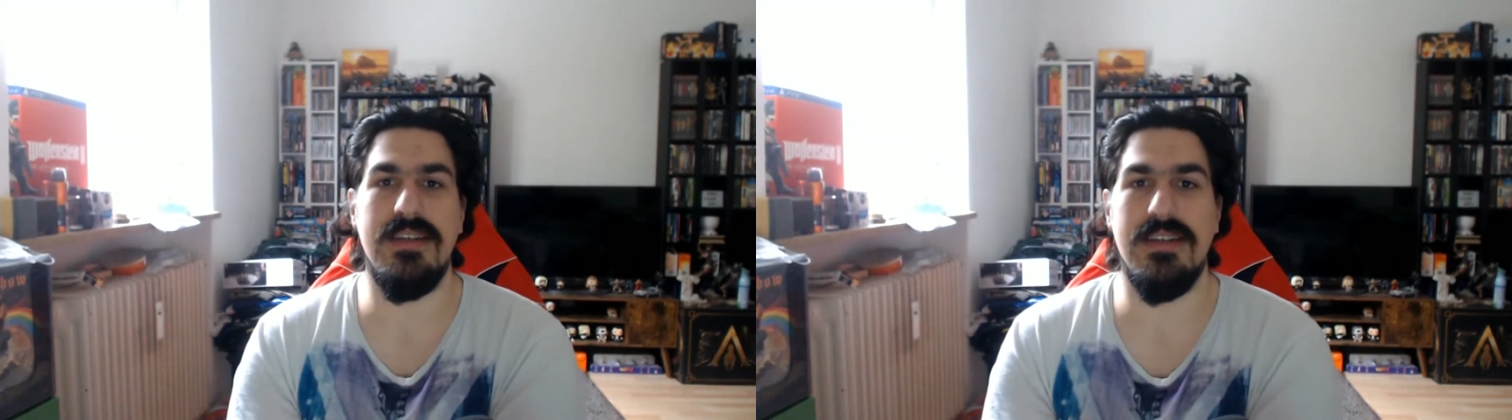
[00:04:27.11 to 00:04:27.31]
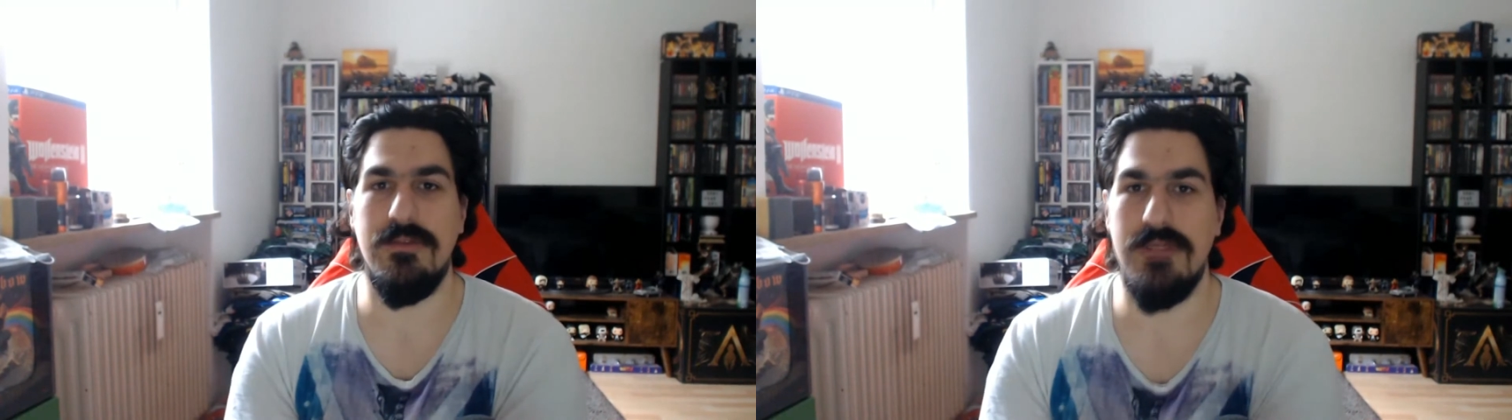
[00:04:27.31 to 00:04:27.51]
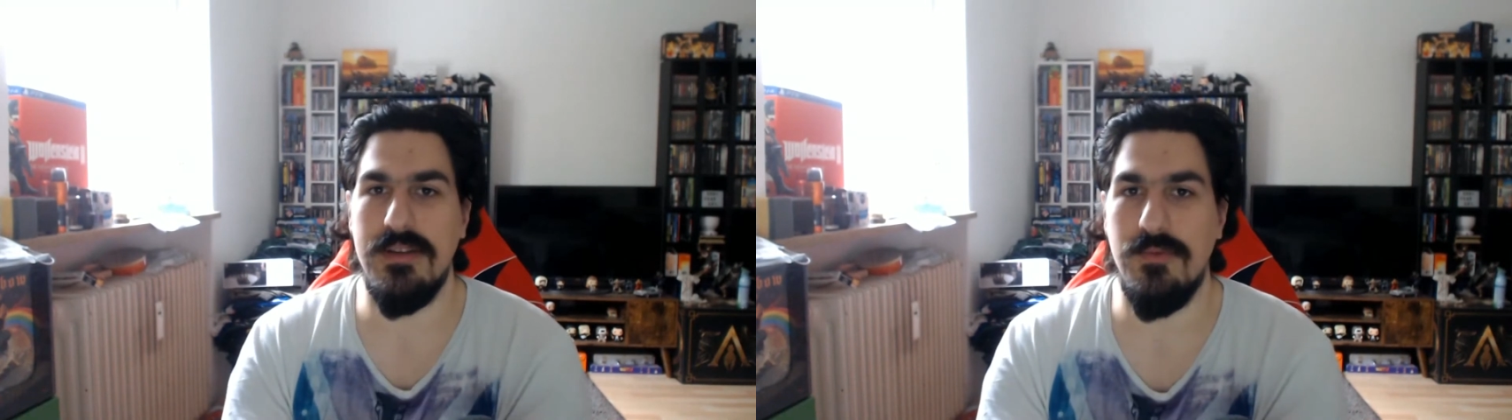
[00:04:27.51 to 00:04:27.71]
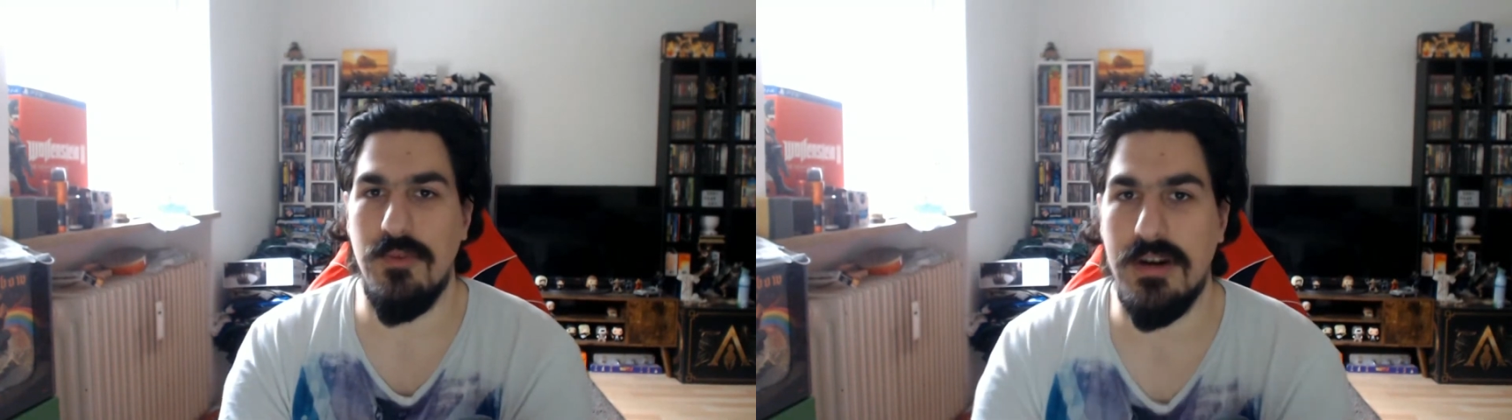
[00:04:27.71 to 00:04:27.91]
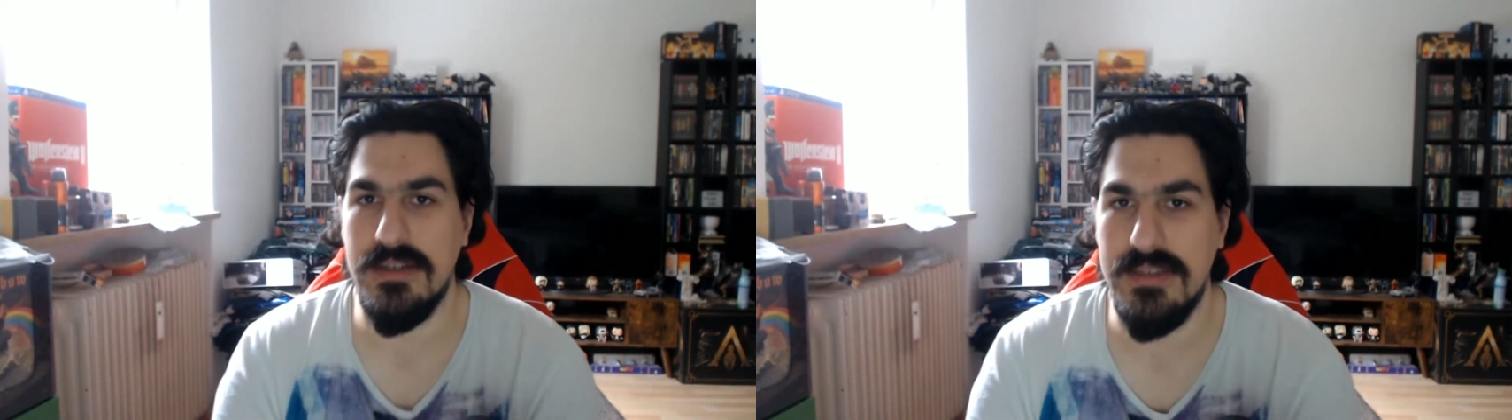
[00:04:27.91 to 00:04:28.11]
and I really
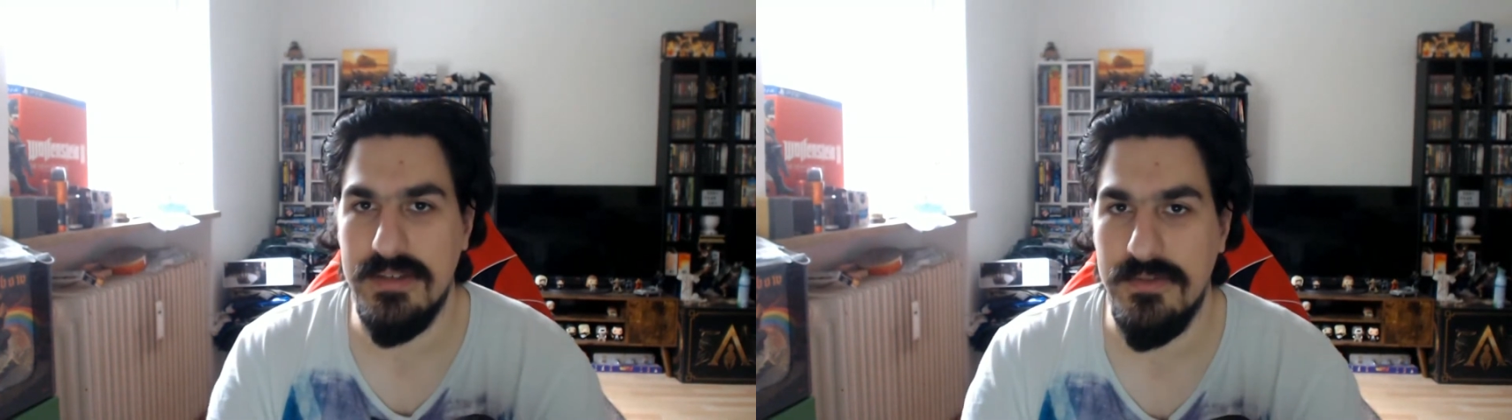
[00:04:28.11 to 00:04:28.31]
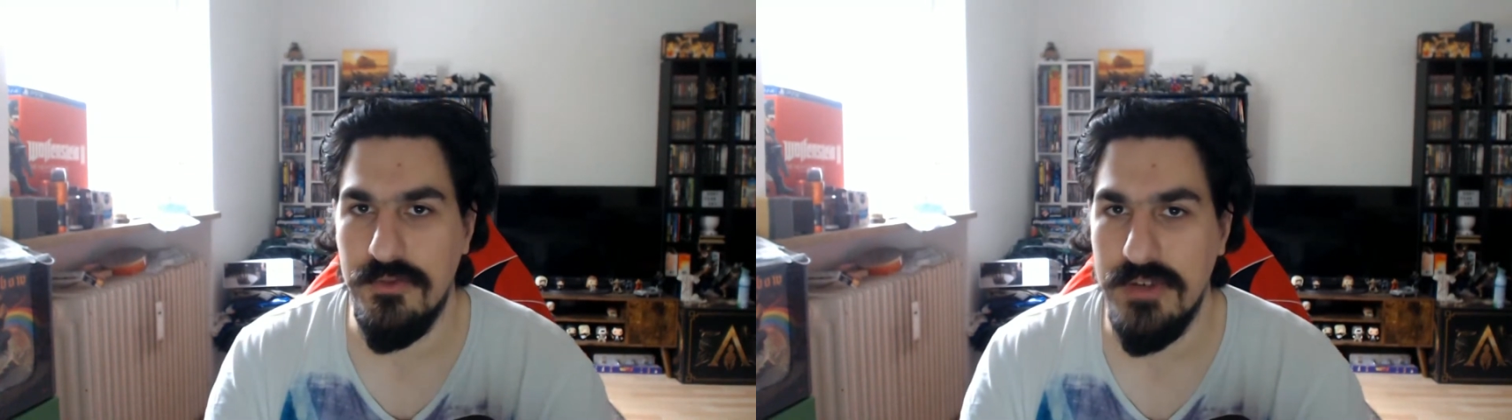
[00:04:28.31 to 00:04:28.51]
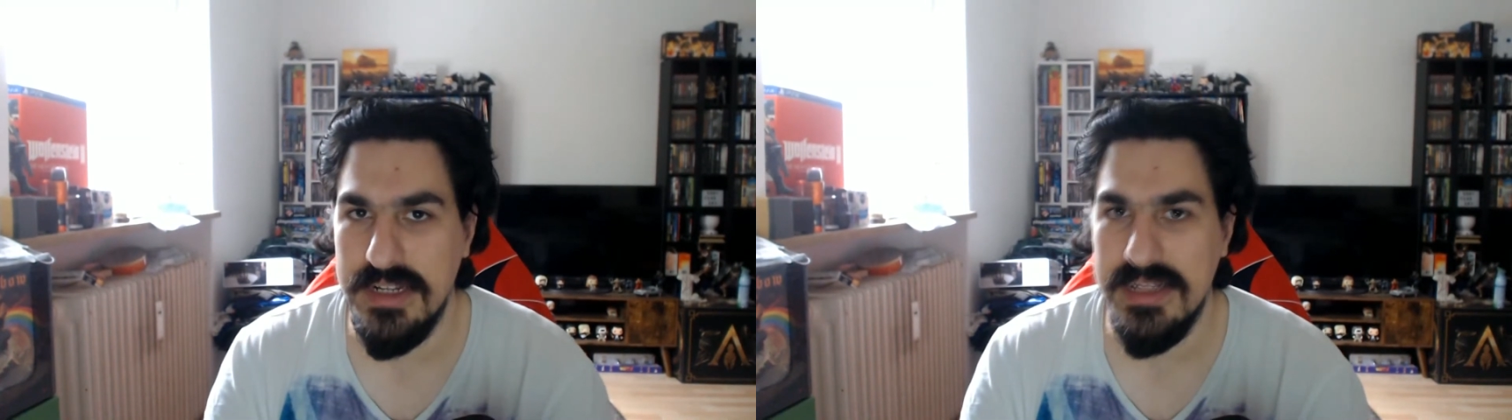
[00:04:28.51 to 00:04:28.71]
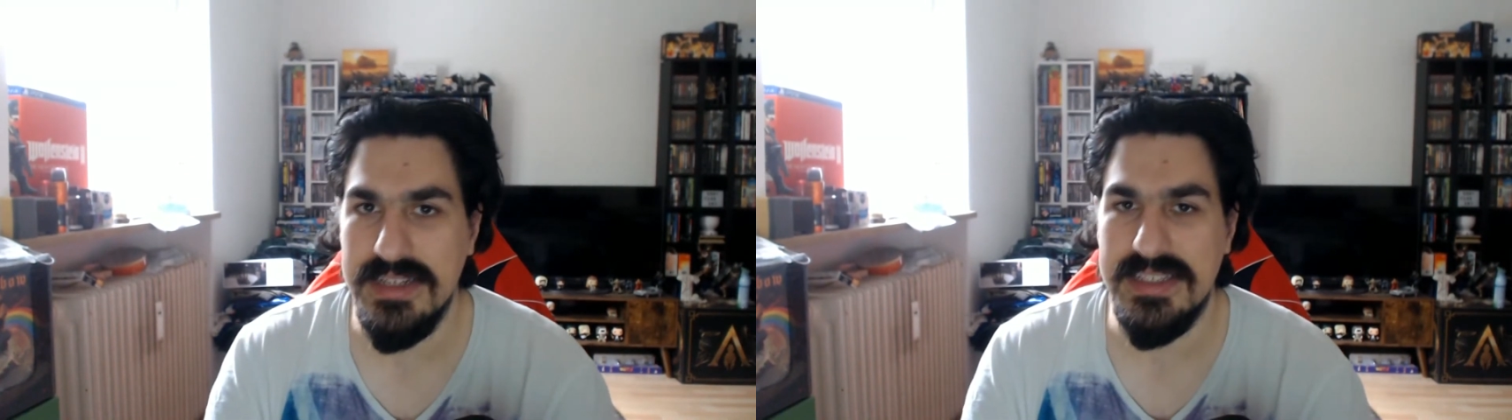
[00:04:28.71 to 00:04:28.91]
walked really